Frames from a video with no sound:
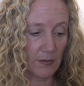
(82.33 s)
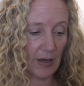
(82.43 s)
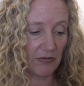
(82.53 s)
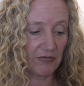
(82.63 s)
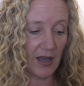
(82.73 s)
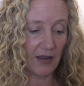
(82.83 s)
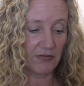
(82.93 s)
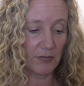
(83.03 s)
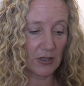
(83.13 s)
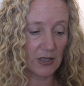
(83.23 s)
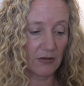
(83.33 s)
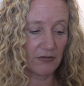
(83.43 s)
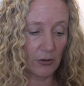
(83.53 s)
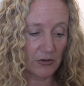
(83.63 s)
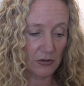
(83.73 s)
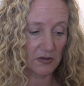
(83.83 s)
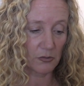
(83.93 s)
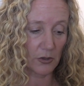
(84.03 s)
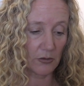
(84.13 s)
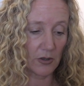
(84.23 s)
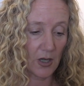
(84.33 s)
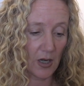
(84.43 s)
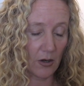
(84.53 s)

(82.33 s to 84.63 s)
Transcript: About 5 million voters were,